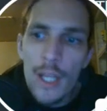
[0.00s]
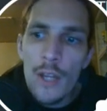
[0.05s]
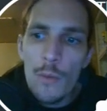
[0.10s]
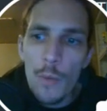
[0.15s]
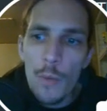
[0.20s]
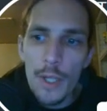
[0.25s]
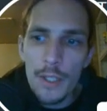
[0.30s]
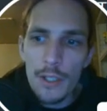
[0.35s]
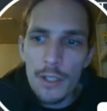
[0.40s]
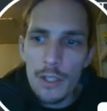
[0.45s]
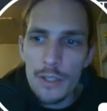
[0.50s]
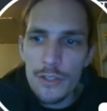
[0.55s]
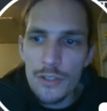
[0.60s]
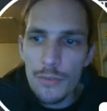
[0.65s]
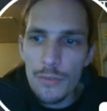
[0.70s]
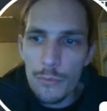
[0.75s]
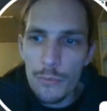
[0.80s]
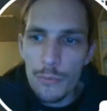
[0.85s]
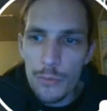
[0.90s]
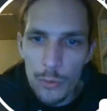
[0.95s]
whether it's
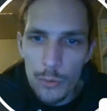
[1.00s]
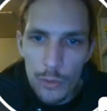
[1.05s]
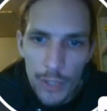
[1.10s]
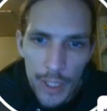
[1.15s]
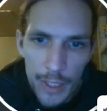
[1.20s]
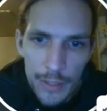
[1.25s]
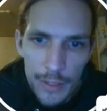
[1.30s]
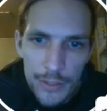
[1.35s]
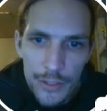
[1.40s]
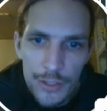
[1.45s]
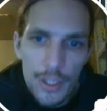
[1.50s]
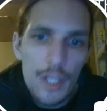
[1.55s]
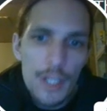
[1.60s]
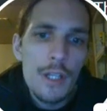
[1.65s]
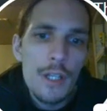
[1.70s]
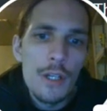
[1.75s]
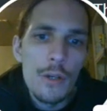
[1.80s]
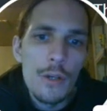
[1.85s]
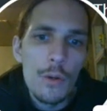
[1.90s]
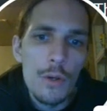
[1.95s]
through clicks
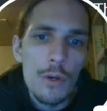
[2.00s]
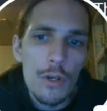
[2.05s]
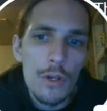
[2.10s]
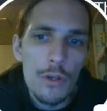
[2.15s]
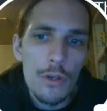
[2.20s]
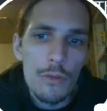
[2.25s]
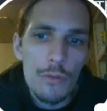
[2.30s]
or